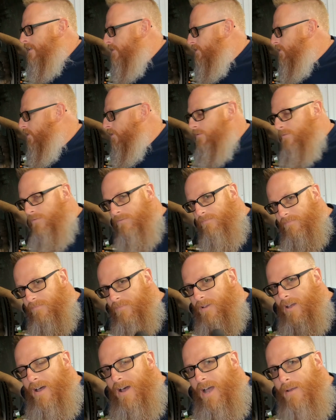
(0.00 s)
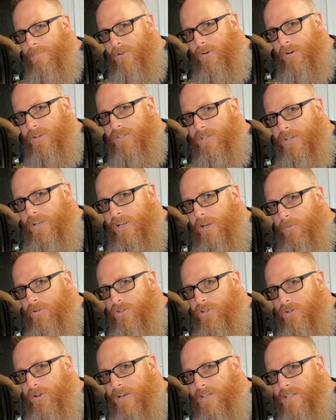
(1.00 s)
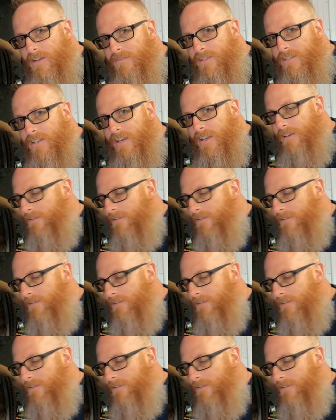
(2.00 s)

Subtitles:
So I'd be interested to hear what you guys have to say.